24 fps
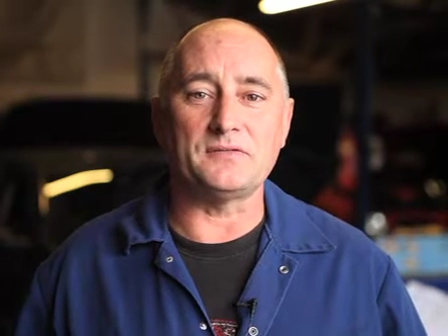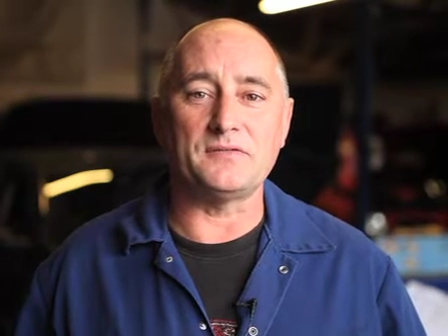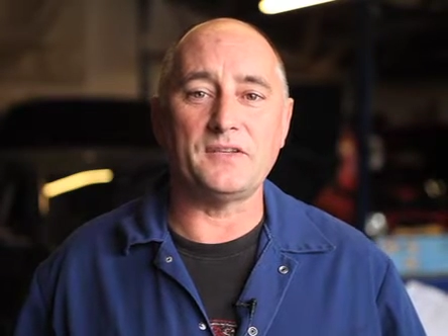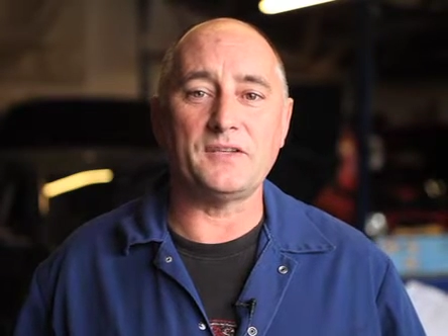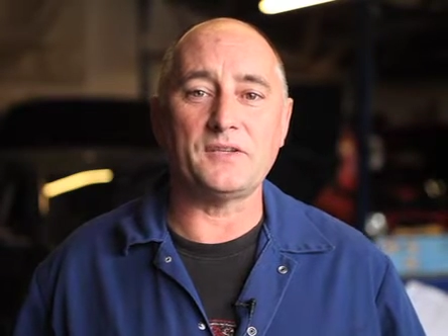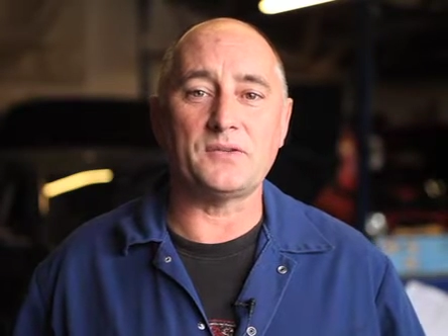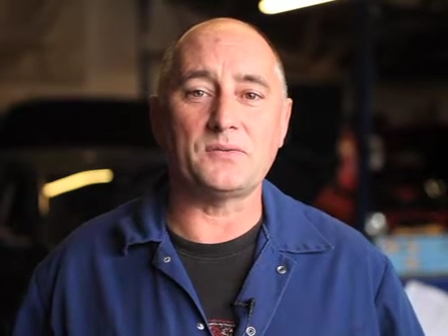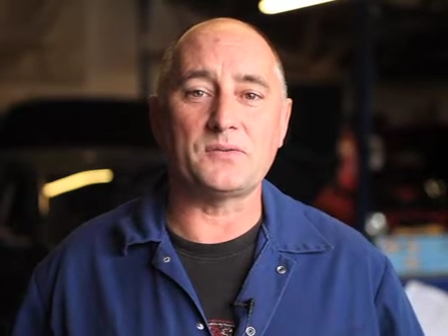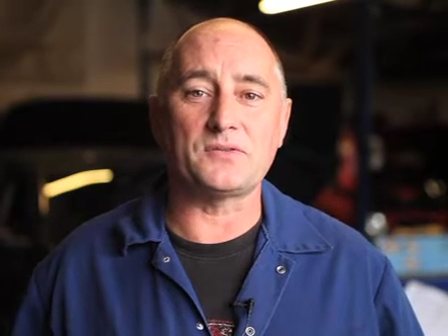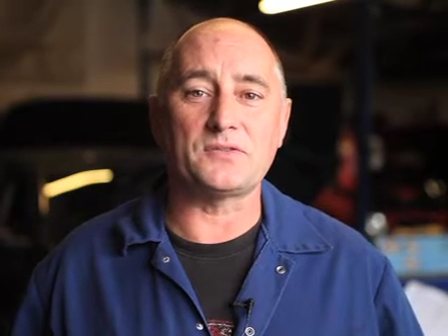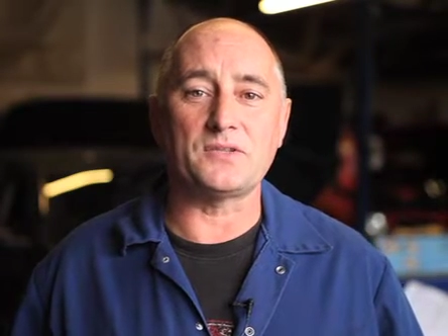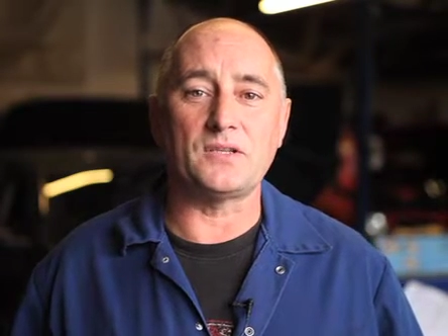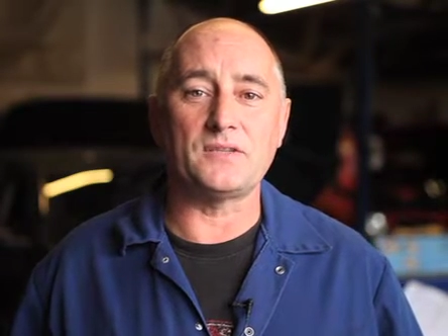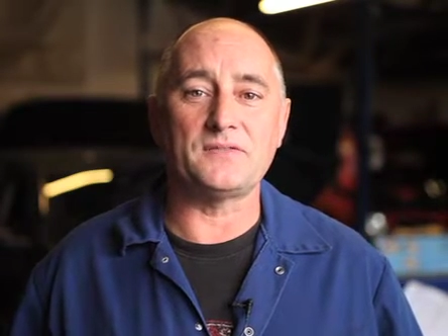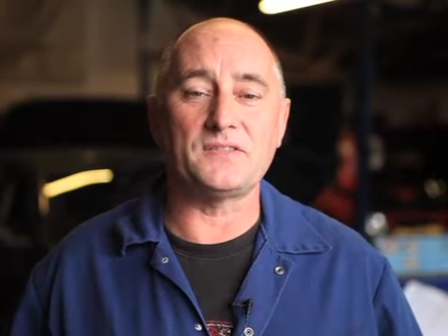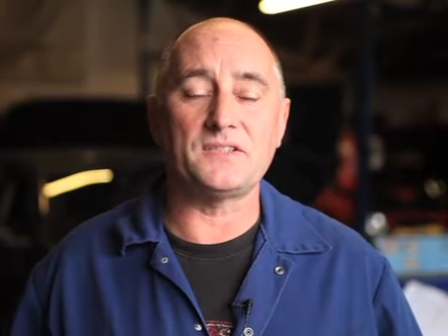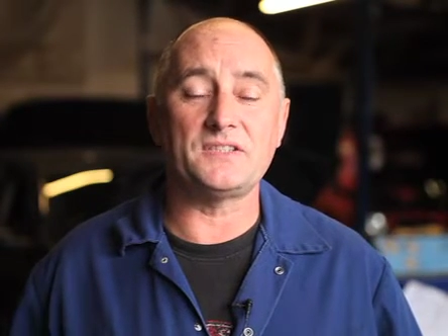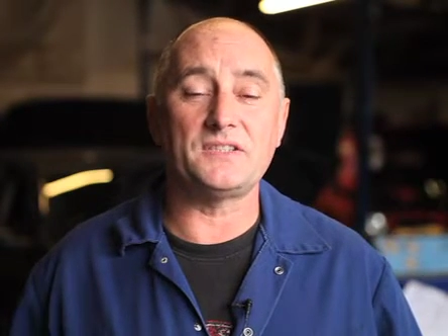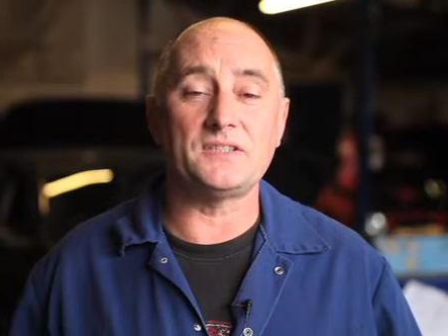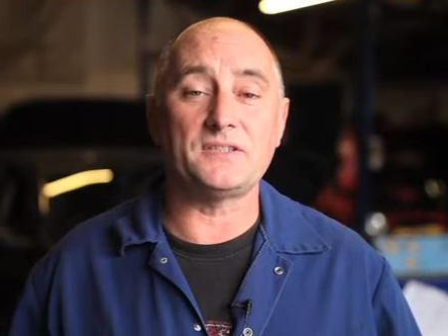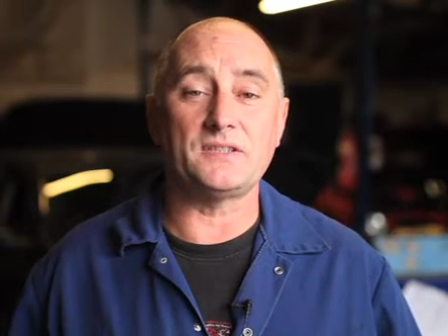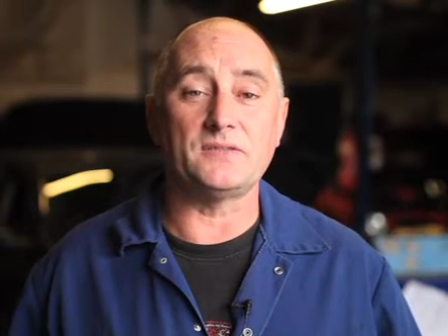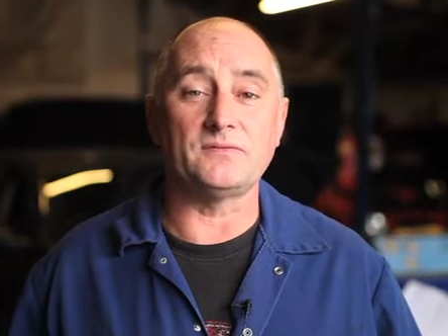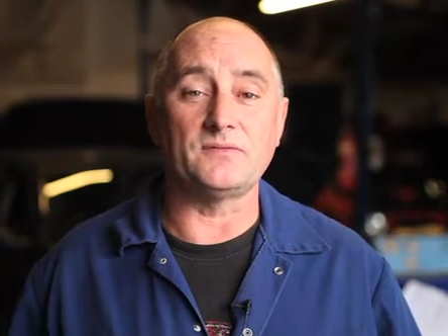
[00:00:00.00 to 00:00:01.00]
Vehicle
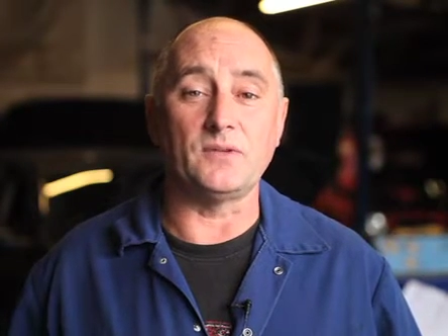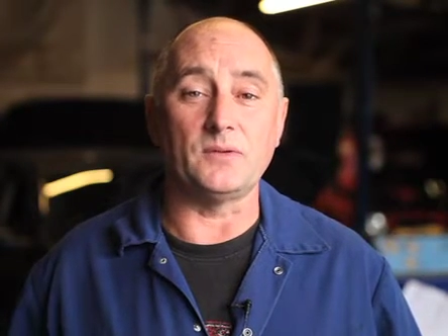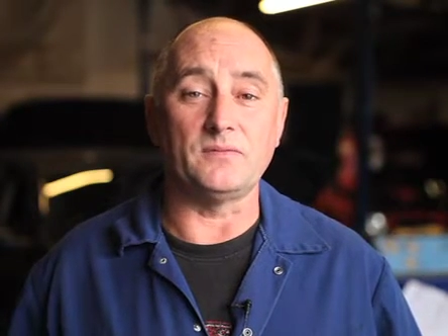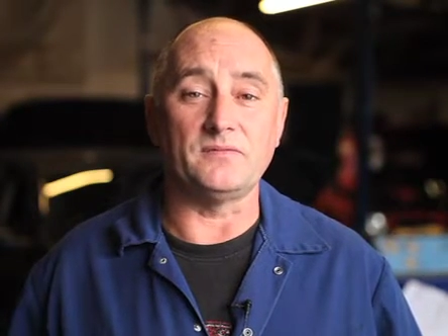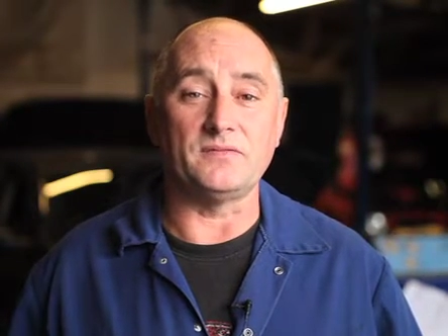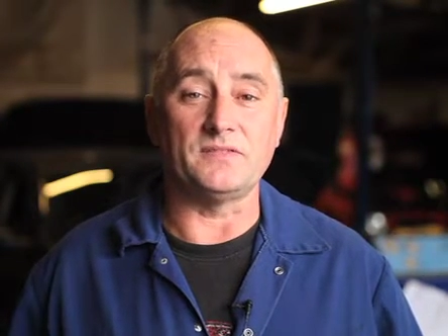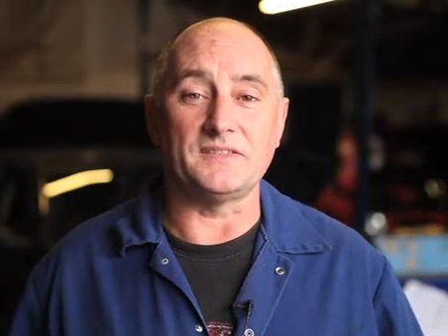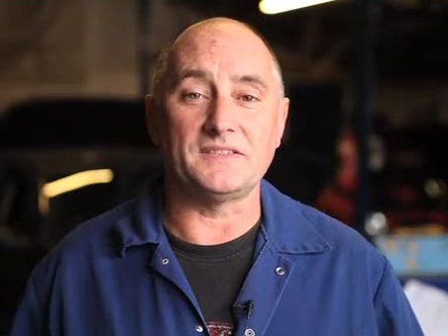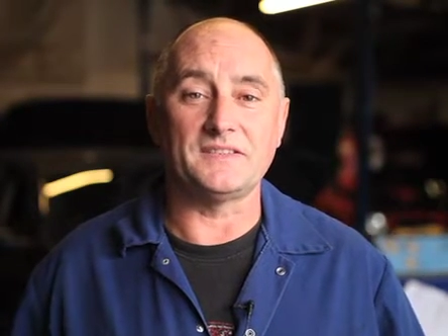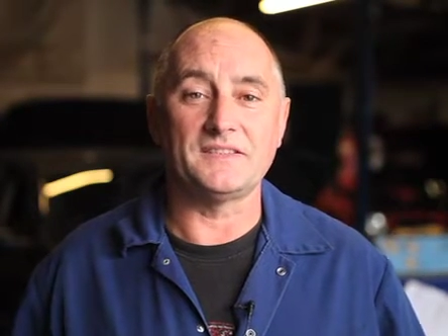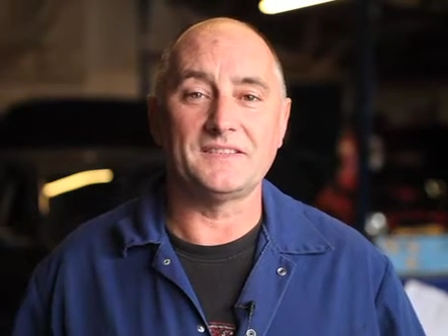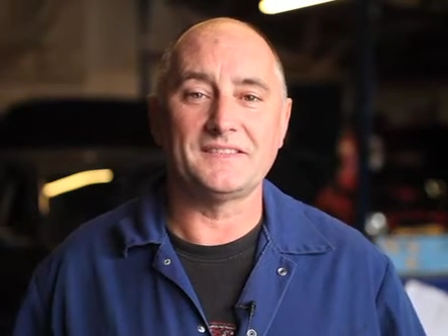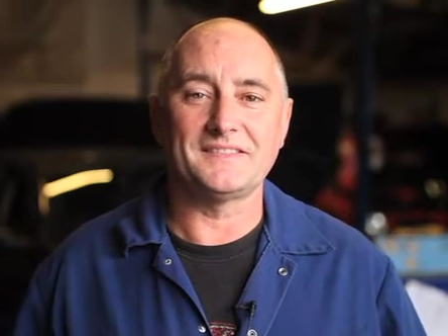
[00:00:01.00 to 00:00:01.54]
Services in Romford.